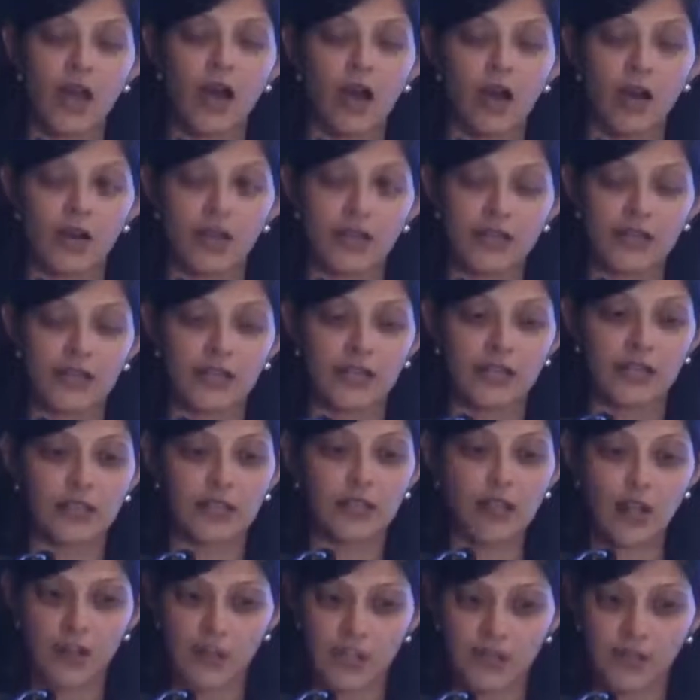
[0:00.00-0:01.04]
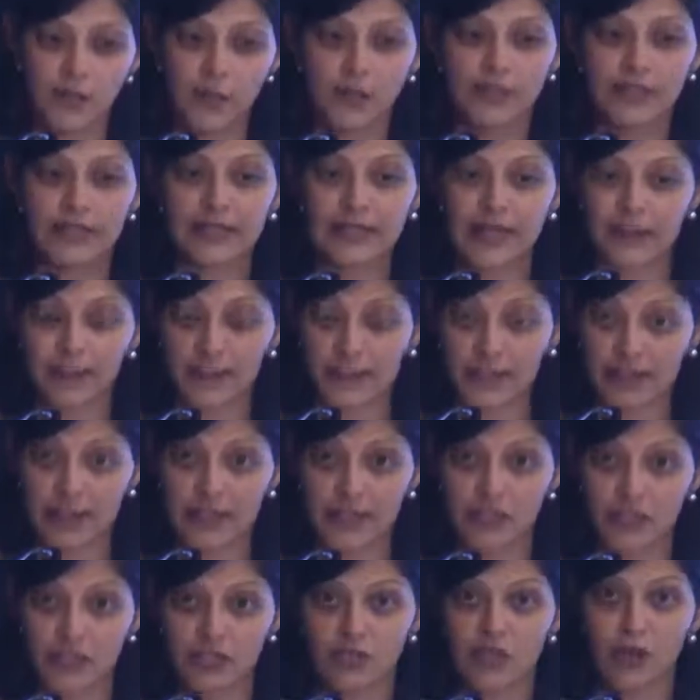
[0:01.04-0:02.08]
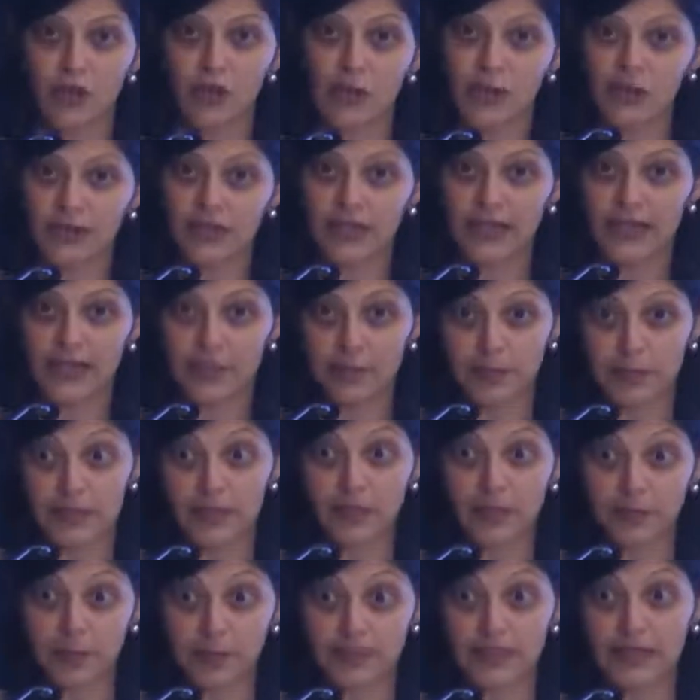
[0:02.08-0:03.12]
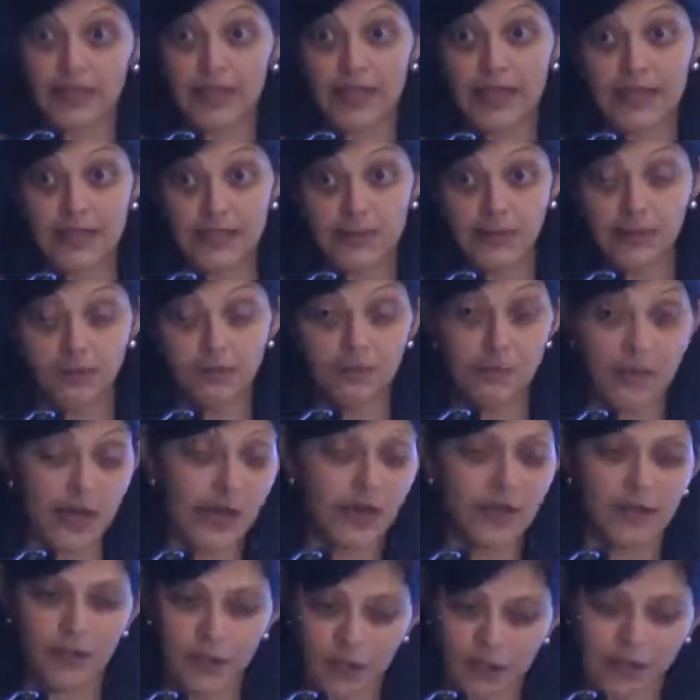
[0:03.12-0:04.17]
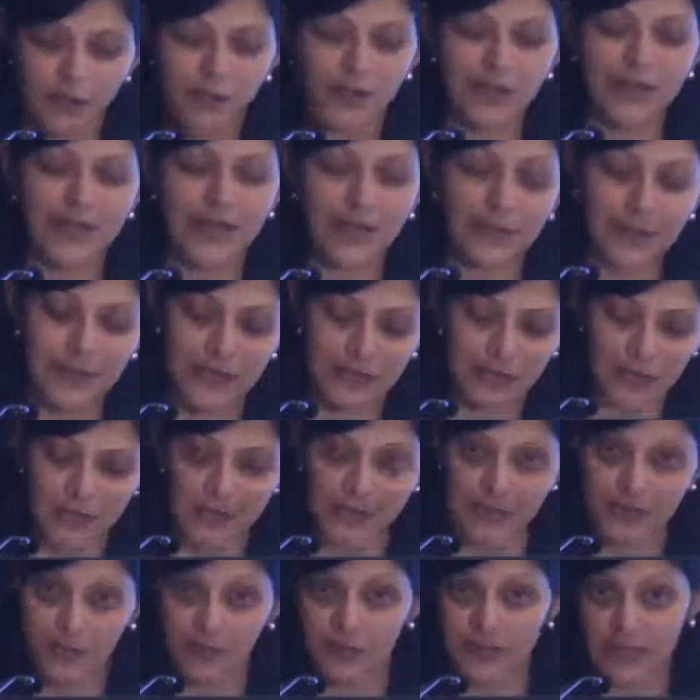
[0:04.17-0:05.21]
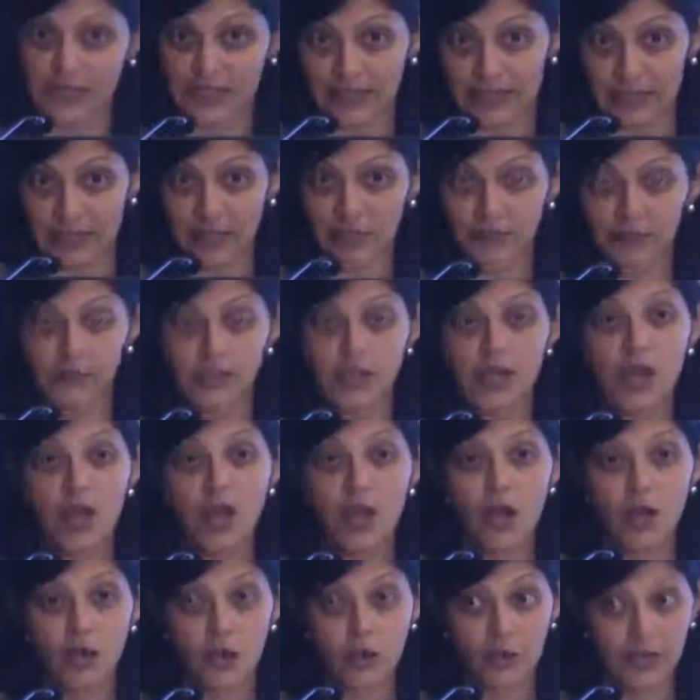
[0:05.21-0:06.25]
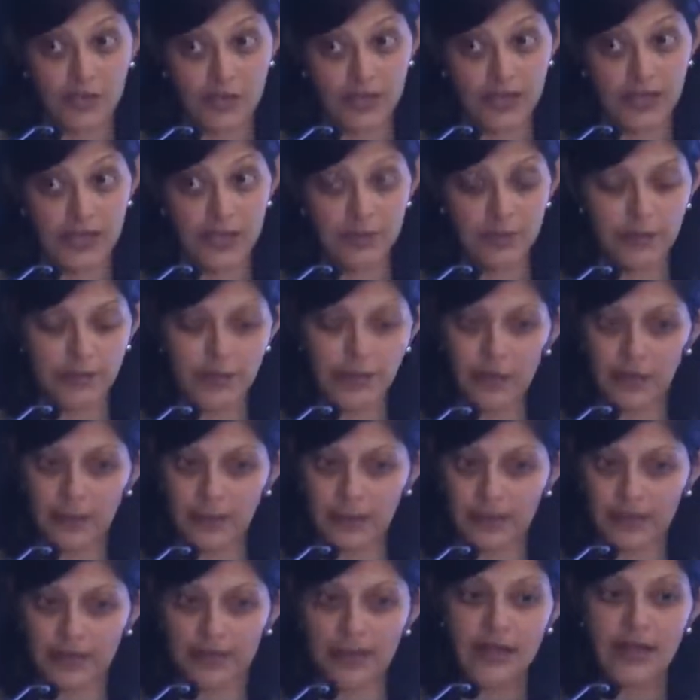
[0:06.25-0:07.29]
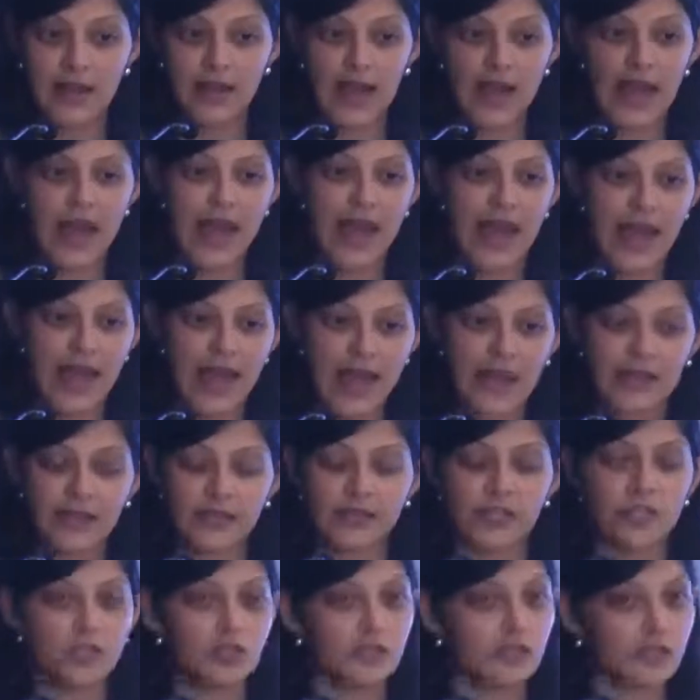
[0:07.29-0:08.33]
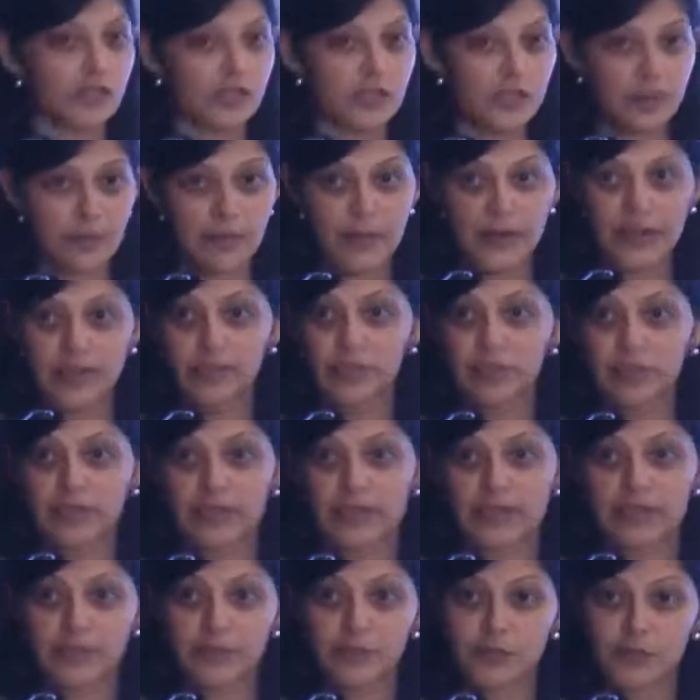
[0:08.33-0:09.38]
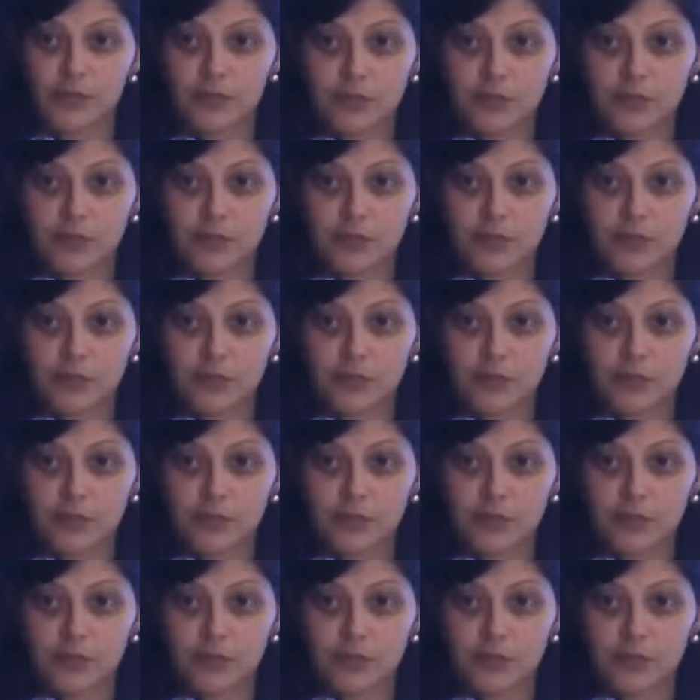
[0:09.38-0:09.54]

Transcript: on a corresponding application or the IPRP that has a corresponding application that has been allowed, or the IPRP, and you just amend your claims to